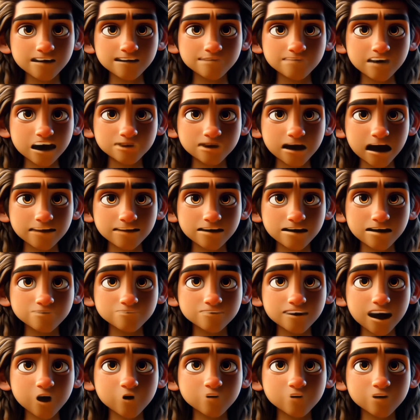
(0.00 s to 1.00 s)
parents, he
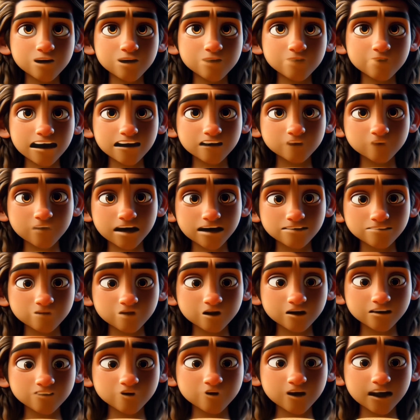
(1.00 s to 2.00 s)
gave them some,
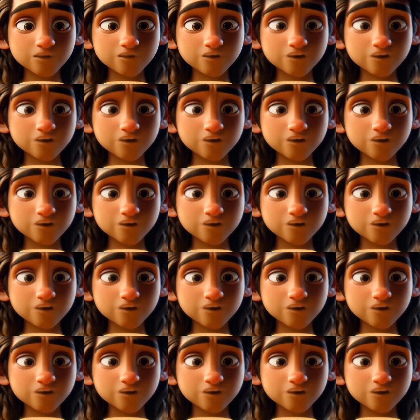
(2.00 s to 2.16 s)
and